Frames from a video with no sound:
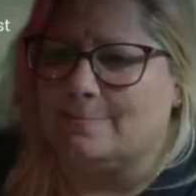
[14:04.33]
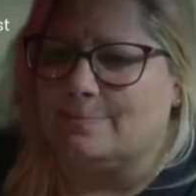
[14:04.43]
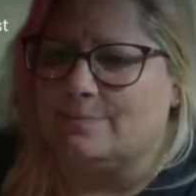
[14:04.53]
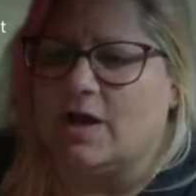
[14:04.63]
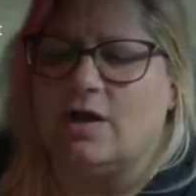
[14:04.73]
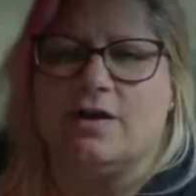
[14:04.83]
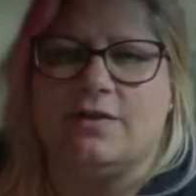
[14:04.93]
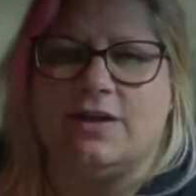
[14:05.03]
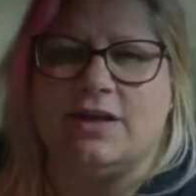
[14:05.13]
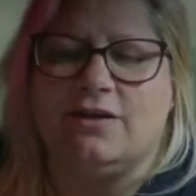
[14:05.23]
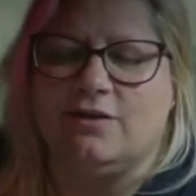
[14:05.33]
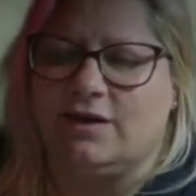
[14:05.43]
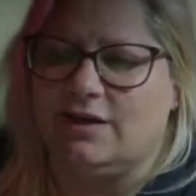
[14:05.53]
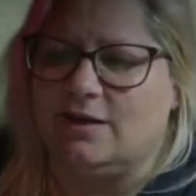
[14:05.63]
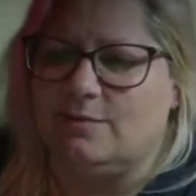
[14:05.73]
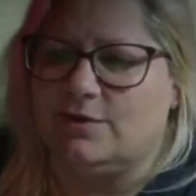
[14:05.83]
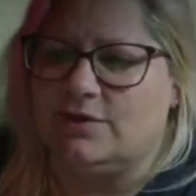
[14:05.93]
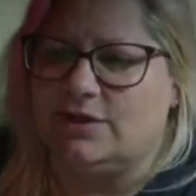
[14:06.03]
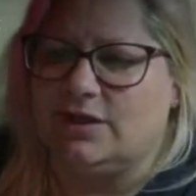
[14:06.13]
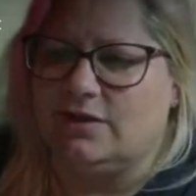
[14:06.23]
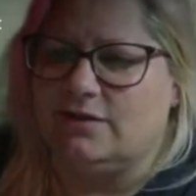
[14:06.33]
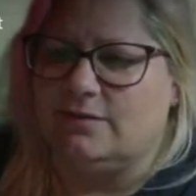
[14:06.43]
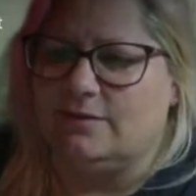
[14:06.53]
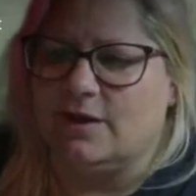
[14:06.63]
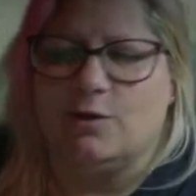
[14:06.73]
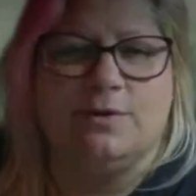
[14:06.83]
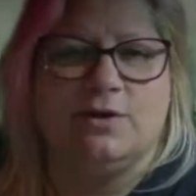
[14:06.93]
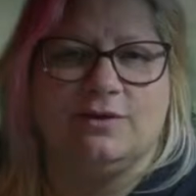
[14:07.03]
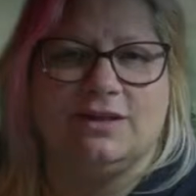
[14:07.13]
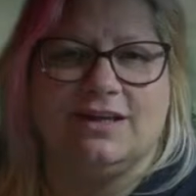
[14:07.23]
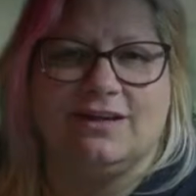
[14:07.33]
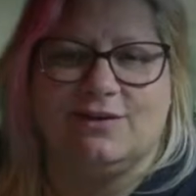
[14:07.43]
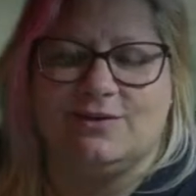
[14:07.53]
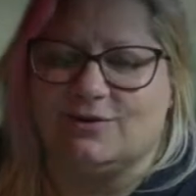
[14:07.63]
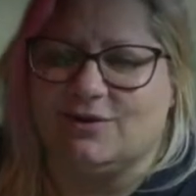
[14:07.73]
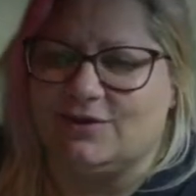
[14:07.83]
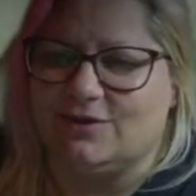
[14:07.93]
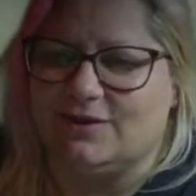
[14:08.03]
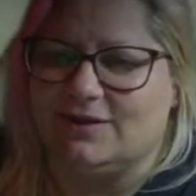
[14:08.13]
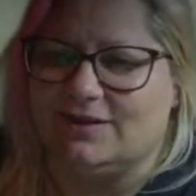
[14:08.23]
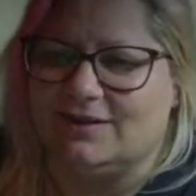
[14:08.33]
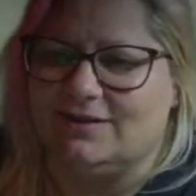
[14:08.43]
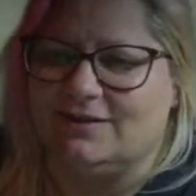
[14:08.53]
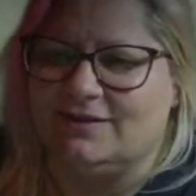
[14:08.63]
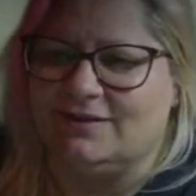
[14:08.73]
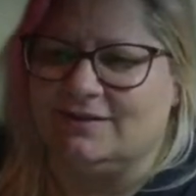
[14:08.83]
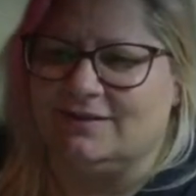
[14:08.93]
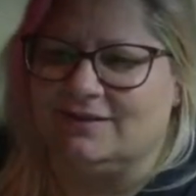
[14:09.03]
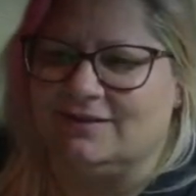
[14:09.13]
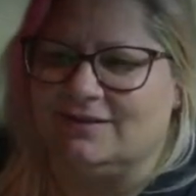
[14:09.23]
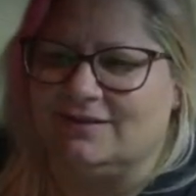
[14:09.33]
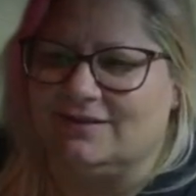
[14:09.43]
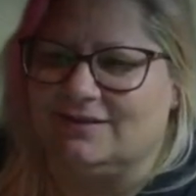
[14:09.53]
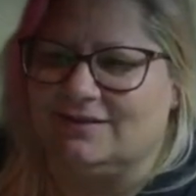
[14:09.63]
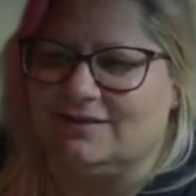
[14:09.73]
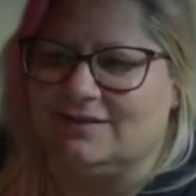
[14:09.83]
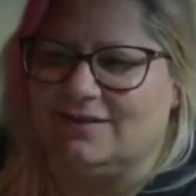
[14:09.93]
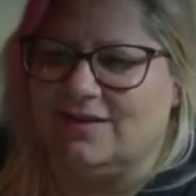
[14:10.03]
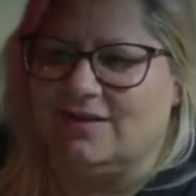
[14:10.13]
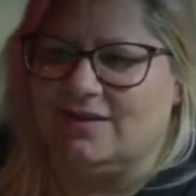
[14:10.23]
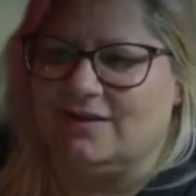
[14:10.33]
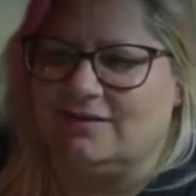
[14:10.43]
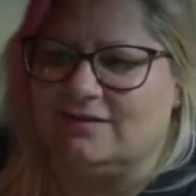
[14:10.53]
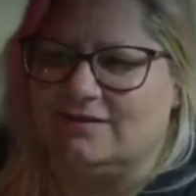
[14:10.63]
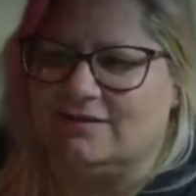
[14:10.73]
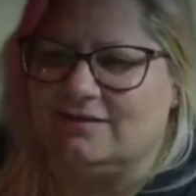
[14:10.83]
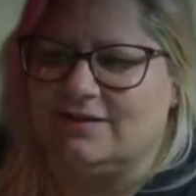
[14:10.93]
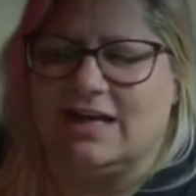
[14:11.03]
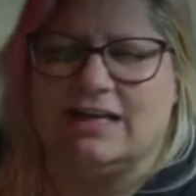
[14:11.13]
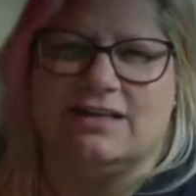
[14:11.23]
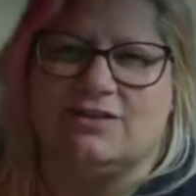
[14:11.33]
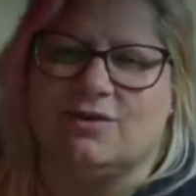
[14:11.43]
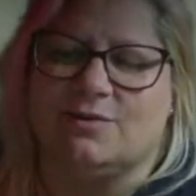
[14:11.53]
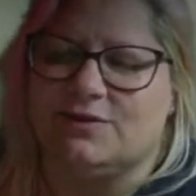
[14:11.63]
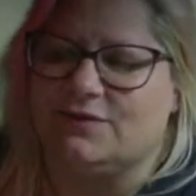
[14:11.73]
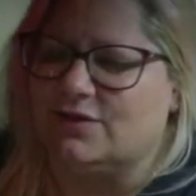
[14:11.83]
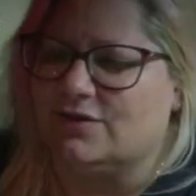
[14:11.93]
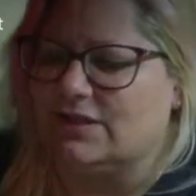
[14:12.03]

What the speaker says: Thank you, honey. I appreciate you. I hope you and the kiddos are all doing good. Yeah. Yeah, kids are always first.